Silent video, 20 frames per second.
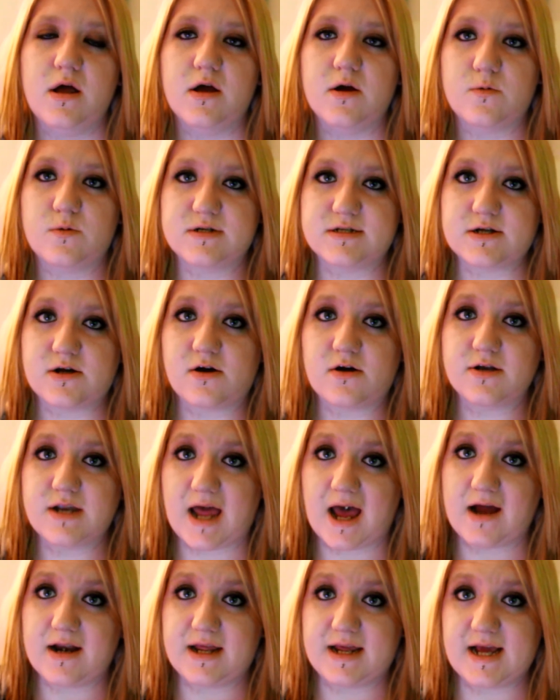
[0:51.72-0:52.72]
was called
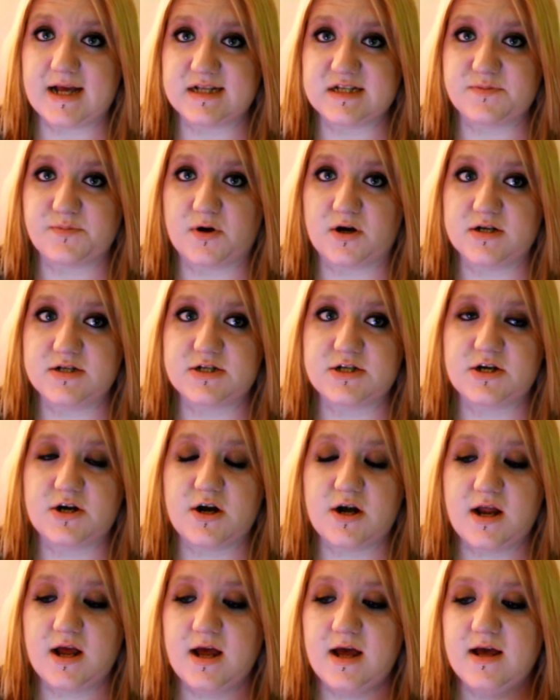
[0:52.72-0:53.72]
how to get
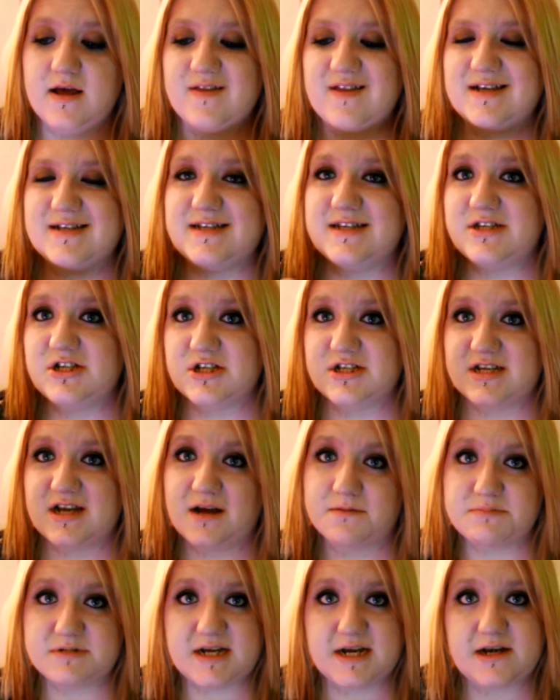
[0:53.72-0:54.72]
sponsored. This is just an
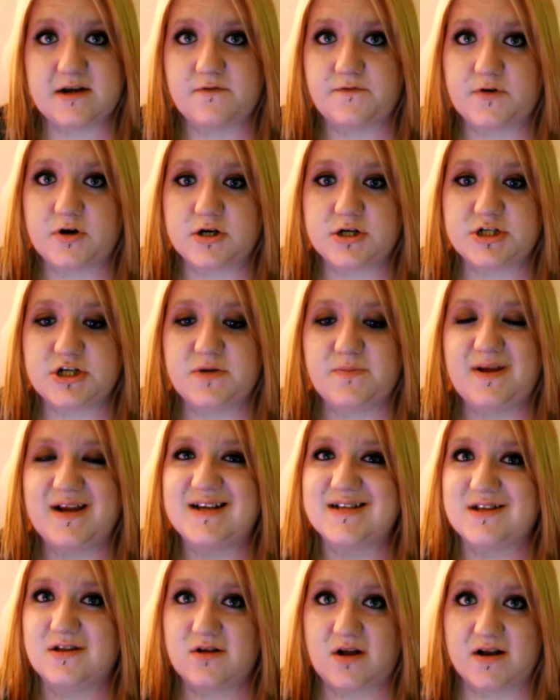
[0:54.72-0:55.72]
updated version
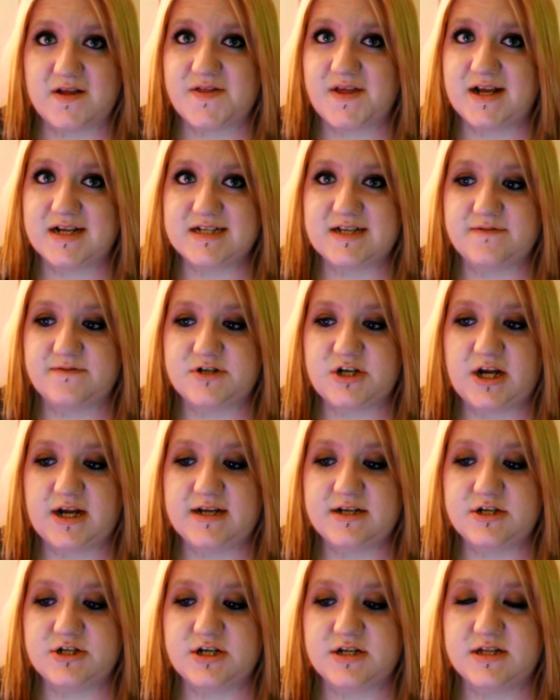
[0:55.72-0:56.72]
because a lot of things have
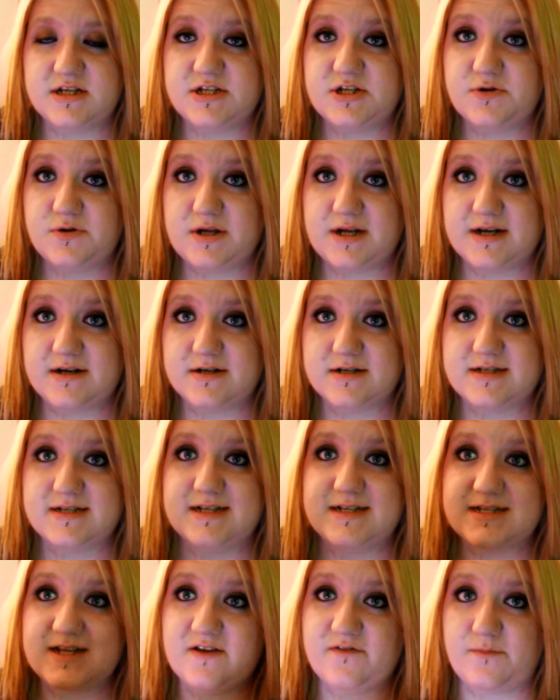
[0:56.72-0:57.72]
changed in the 2 years
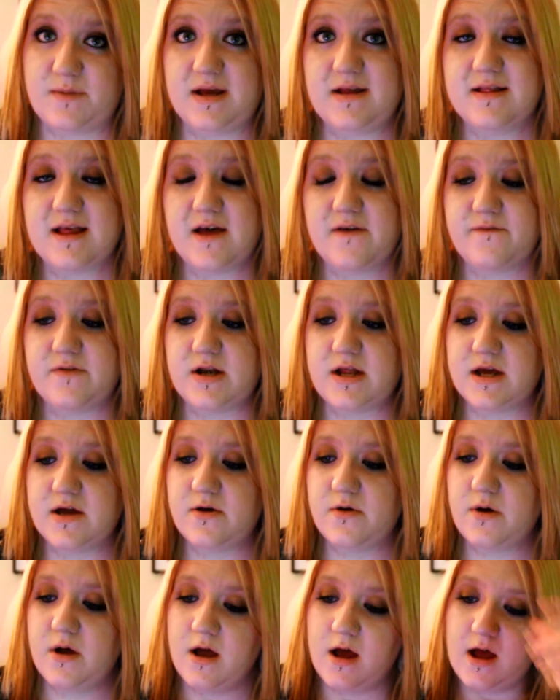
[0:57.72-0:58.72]
since I've made that
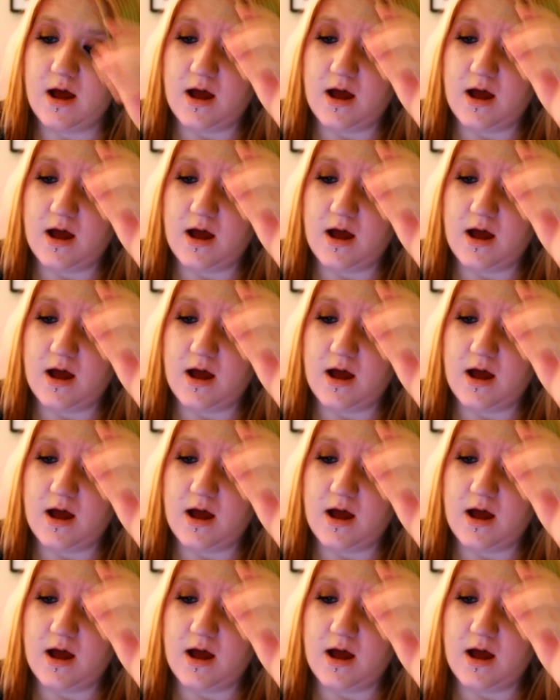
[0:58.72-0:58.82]
video.